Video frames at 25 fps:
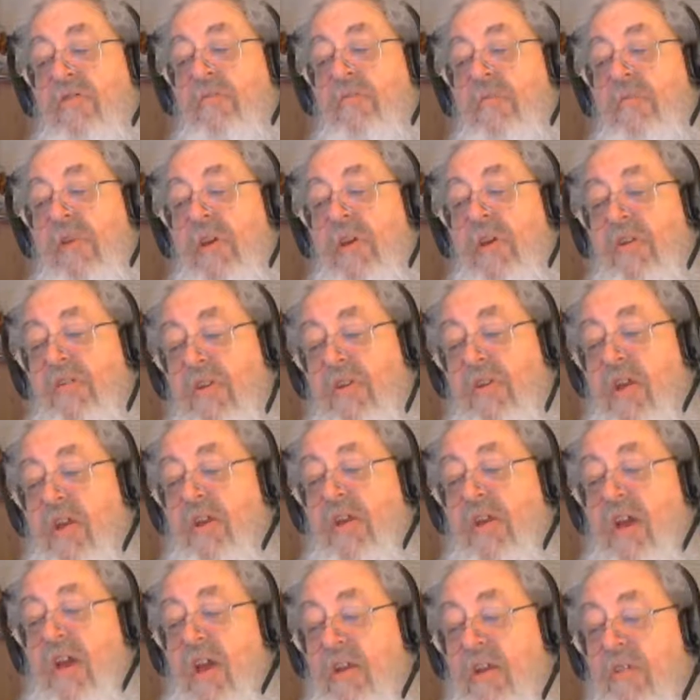because that
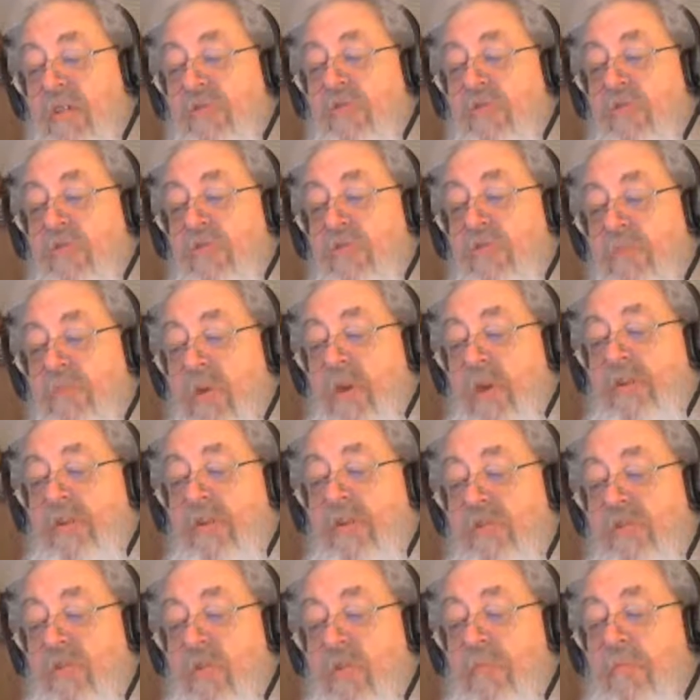kind of goes back to
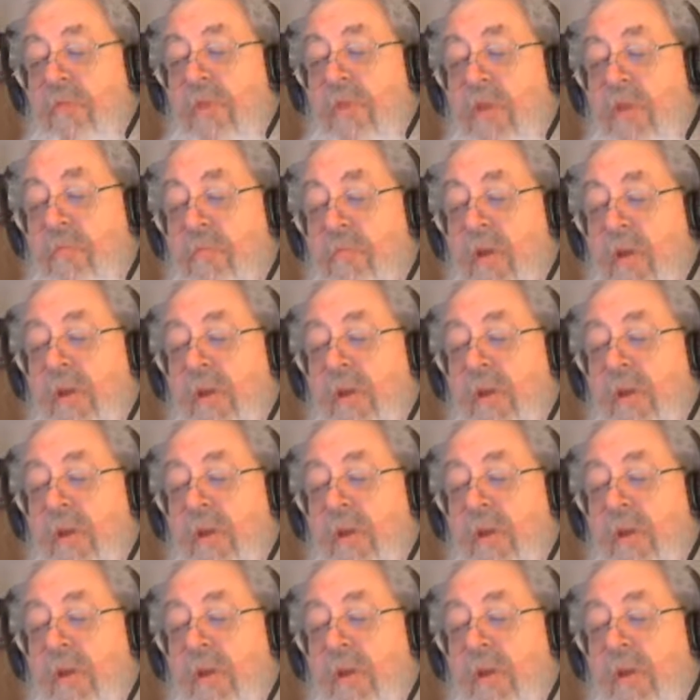something that Michael